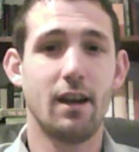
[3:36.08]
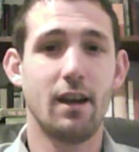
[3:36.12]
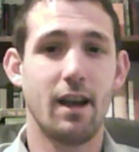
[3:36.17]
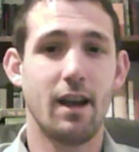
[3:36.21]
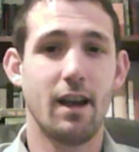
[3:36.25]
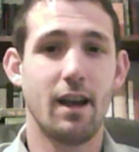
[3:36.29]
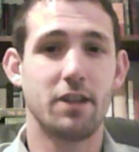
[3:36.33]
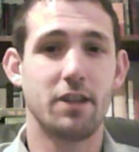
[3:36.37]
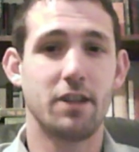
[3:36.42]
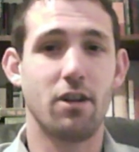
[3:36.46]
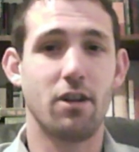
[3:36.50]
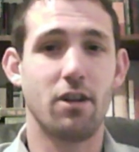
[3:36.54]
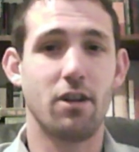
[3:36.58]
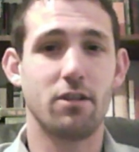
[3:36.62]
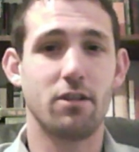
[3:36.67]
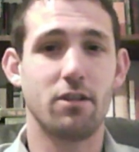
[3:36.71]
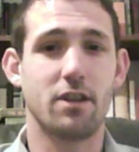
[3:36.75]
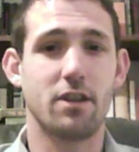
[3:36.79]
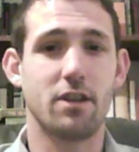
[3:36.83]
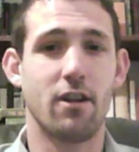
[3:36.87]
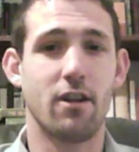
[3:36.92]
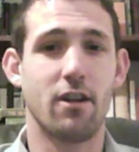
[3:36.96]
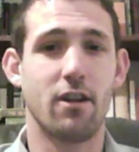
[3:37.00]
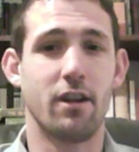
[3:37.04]
Charles
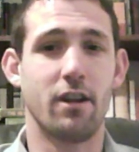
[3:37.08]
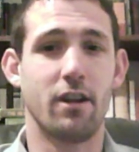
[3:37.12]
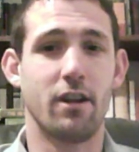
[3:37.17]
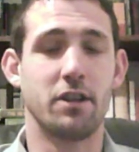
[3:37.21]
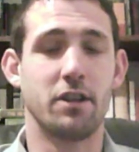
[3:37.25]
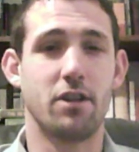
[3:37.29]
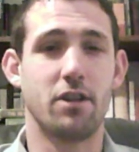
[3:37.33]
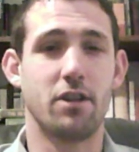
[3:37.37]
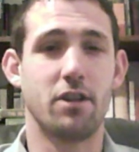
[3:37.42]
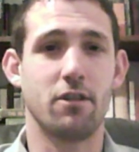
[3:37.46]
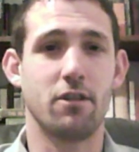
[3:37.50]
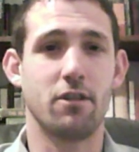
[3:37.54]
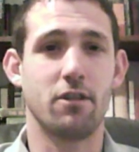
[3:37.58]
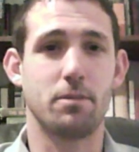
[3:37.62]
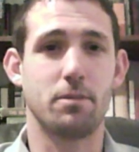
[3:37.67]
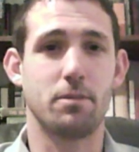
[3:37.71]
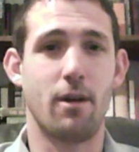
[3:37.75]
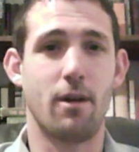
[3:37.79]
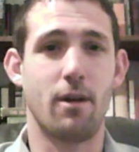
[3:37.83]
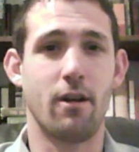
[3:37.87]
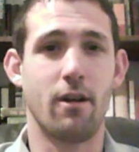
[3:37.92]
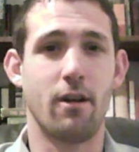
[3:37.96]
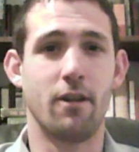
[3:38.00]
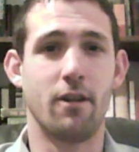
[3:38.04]
Hart and Charles
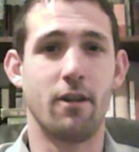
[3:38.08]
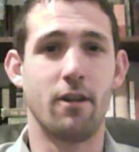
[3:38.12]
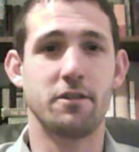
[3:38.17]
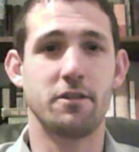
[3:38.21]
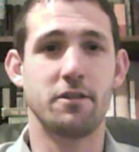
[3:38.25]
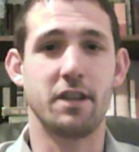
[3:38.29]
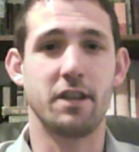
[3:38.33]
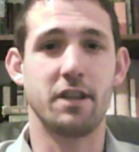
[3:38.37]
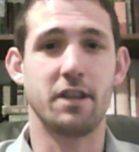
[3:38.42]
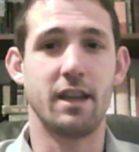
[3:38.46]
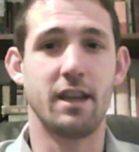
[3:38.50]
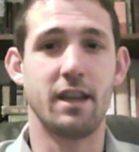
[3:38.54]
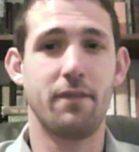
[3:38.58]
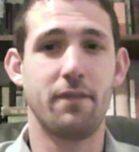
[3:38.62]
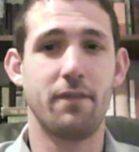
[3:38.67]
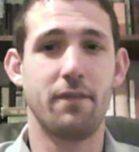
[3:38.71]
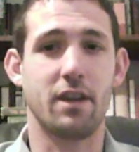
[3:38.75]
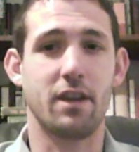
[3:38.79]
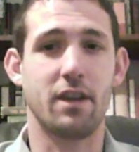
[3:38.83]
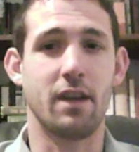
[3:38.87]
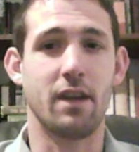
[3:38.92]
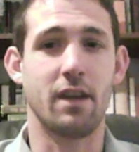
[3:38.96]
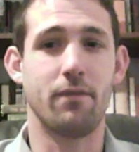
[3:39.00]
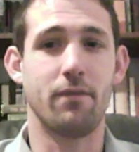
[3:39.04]
Parr are
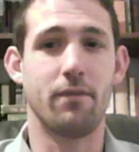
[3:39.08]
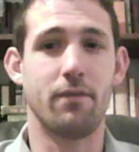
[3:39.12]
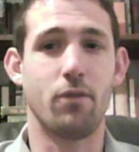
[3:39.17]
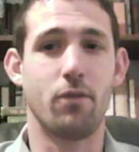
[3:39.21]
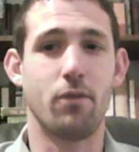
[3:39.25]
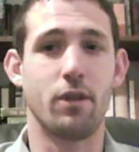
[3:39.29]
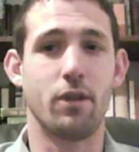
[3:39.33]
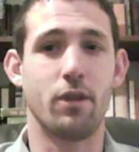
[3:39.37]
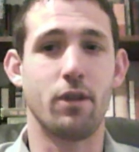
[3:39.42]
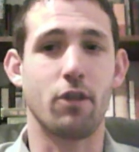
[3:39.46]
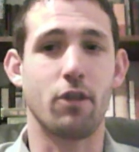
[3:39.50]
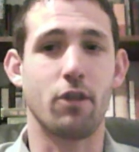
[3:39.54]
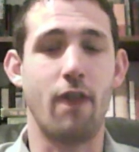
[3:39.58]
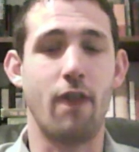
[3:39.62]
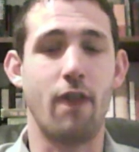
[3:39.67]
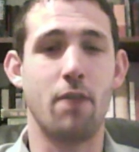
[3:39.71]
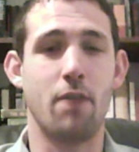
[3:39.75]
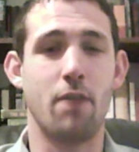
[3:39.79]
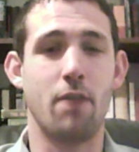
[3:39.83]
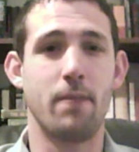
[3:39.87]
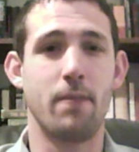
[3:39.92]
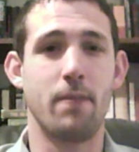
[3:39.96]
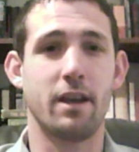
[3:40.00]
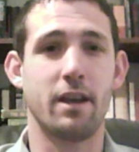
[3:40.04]
significant for their
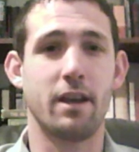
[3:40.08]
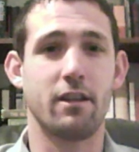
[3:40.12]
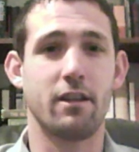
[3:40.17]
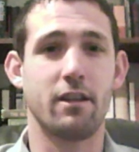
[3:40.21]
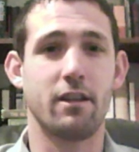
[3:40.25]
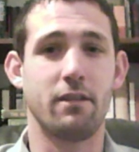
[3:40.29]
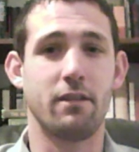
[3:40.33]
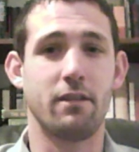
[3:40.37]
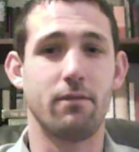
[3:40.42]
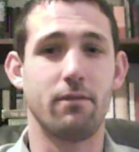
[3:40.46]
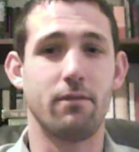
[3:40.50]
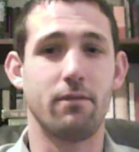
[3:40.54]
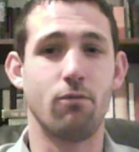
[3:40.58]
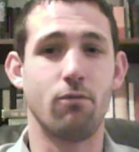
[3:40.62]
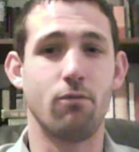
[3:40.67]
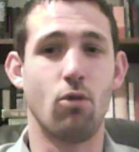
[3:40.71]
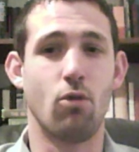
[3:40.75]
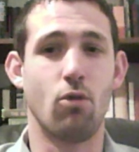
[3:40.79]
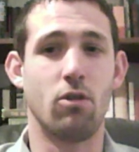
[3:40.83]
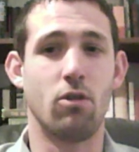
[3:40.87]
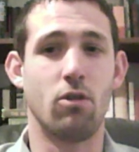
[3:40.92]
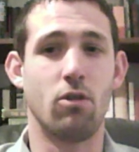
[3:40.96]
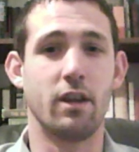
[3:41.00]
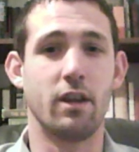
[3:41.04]
groundbreaking
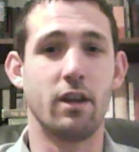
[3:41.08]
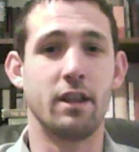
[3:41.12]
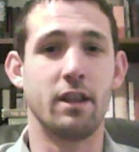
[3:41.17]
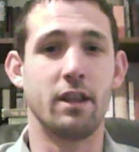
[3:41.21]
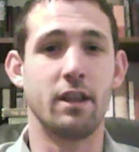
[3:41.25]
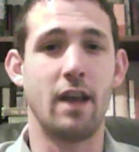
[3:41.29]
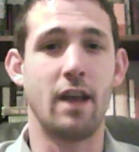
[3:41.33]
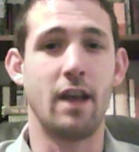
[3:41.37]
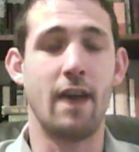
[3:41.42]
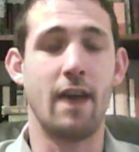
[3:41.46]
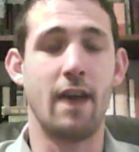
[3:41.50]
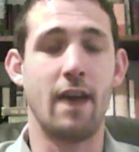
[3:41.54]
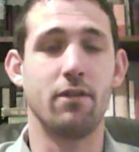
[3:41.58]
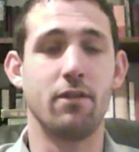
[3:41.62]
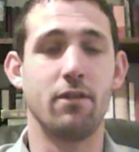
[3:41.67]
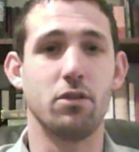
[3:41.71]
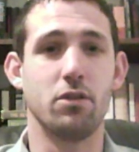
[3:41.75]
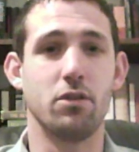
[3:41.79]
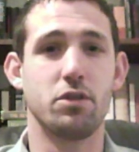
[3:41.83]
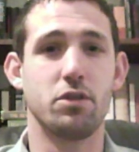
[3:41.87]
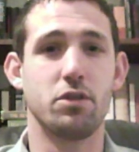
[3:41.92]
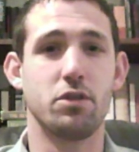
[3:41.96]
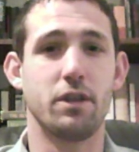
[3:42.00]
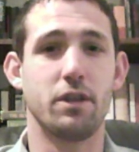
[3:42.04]
role in the
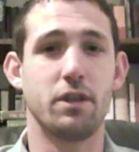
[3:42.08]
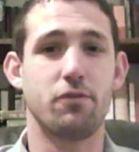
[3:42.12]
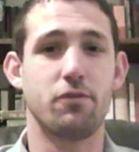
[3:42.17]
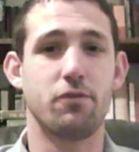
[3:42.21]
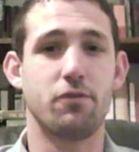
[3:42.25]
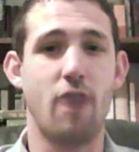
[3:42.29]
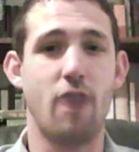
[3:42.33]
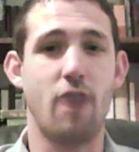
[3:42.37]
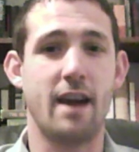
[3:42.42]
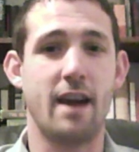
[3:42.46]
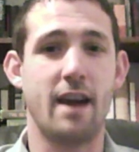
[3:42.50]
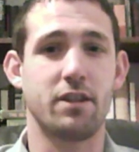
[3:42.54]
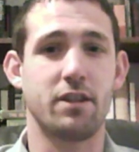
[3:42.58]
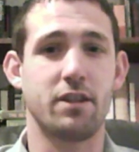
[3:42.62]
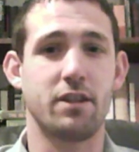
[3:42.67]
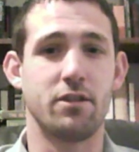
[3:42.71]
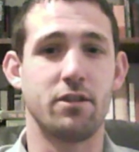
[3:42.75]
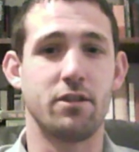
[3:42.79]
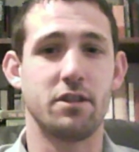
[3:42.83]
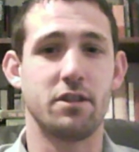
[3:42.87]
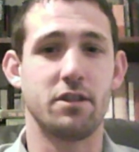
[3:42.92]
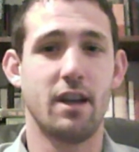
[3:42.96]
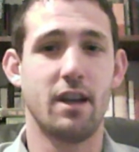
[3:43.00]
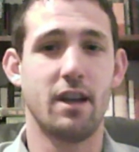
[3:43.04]
evolution of
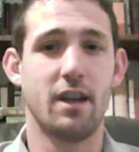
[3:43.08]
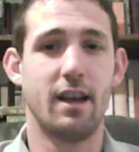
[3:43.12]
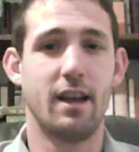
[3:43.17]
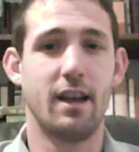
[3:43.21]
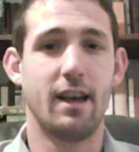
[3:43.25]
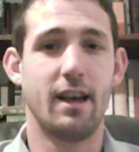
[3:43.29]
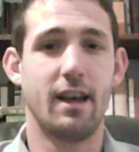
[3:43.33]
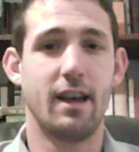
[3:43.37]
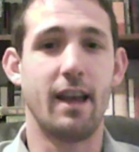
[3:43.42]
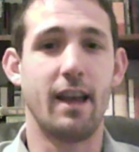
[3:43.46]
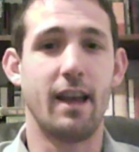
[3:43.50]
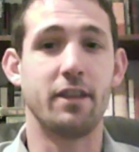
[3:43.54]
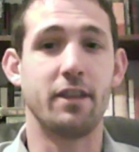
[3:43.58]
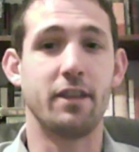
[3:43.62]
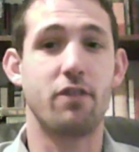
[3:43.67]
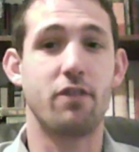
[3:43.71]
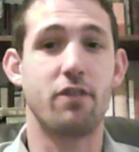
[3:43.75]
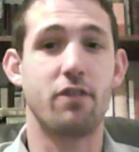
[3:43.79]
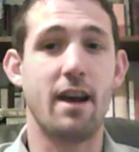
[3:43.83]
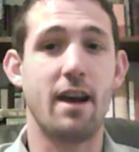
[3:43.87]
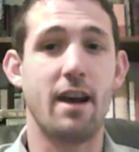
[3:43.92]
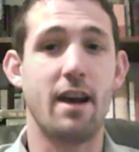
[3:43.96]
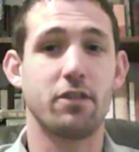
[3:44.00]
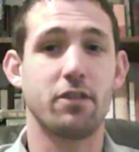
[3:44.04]
tractors and the
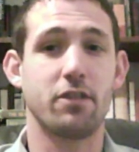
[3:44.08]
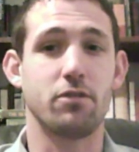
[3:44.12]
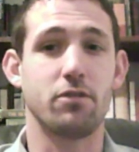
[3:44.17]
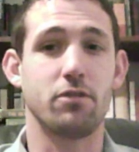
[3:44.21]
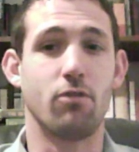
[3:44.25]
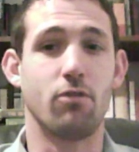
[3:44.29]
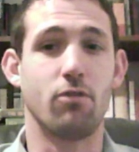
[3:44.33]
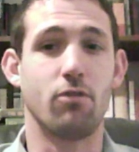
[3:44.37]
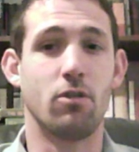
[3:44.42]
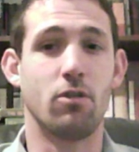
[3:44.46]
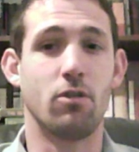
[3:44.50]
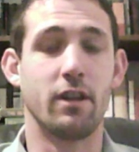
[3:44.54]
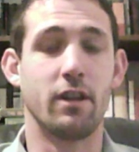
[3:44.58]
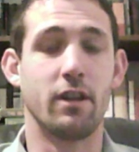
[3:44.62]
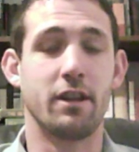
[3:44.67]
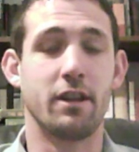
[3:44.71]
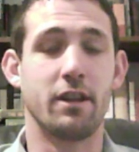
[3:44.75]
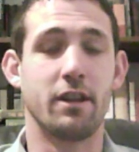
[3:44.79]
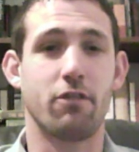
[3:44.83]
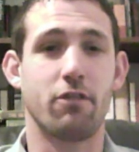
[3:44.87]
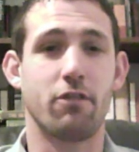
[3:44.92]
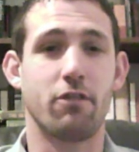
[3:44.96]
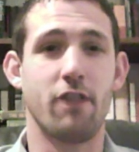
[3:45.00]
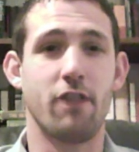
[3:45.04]
tractor's role in the
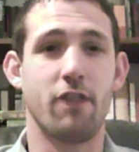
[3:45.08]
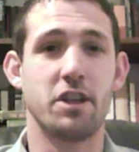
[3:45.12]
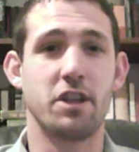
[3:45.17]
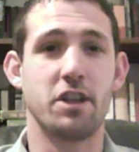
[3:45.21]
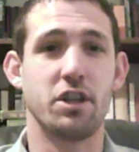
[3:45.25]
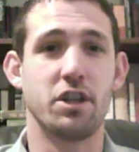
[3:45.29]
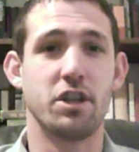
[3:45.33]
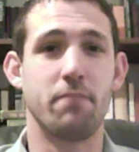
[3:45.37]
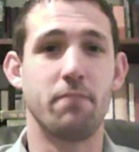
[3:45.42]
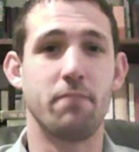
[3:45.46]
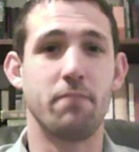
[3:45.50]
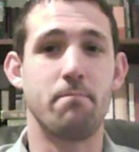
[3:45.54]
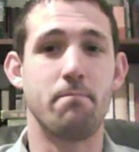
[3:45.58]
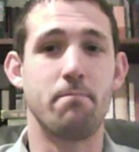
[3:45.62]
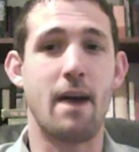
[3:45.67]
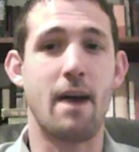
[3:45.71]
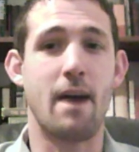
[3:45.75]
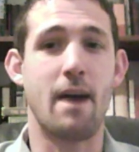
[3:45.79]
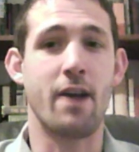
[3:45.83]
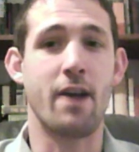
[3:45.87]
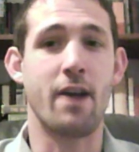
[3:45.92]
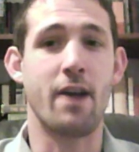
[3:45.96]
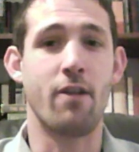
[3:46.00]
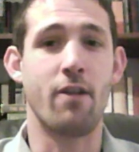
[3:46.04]
creation of
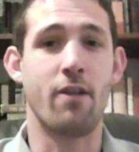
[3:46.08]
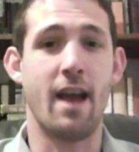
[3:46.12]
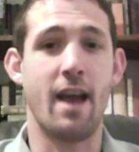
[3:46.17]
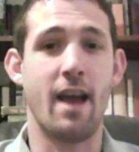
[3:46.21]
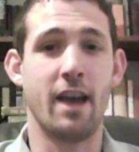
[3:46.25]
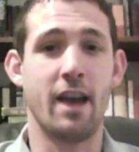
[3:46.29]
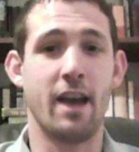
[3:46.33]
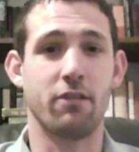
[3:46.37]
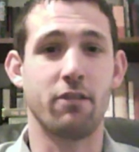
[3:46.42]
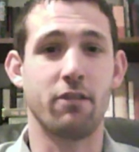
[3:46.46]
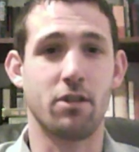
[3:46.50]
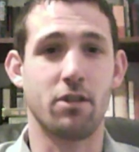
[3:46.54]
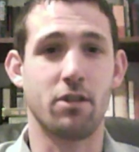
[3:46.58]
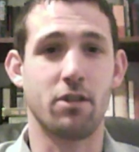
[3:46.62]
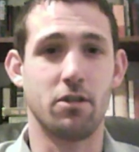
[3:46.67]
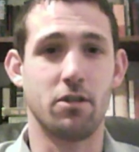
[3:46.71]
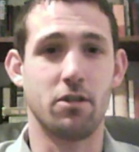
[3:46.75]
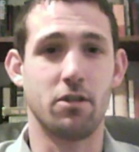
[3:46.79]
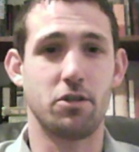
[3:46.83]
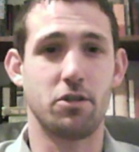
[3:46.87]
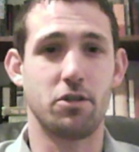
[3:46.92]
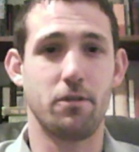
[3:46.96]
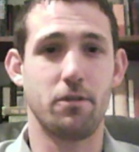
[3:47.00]
modern agriculture.